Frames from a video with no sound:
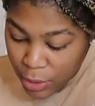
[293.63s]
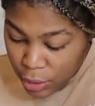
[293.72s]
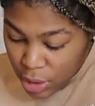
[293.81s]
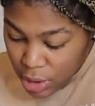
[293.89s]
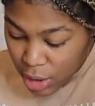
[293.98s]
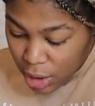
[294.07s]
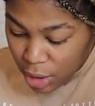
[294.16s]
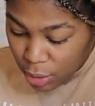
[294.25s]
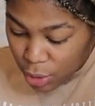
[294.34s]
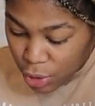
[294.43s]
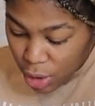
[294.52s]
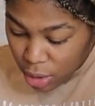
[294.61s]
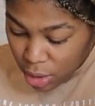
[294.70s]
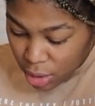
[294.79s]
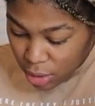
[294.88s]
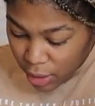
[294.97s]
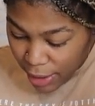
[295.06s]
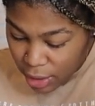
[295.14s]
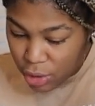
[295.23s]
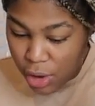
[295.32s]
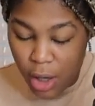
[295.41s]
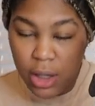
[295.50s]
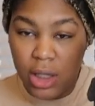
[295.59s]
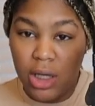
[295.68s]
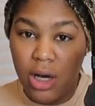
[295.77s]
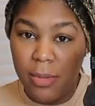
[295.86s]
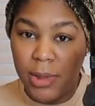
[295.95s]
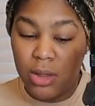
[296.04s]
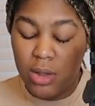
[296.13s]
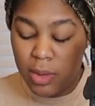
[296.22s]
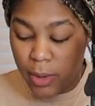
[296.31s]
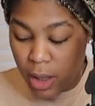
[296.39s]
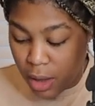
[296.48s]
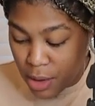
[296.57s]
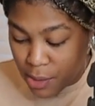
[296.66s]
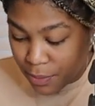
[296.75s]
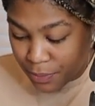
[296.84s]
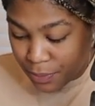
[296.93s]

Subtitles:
just a little like chalky almost, but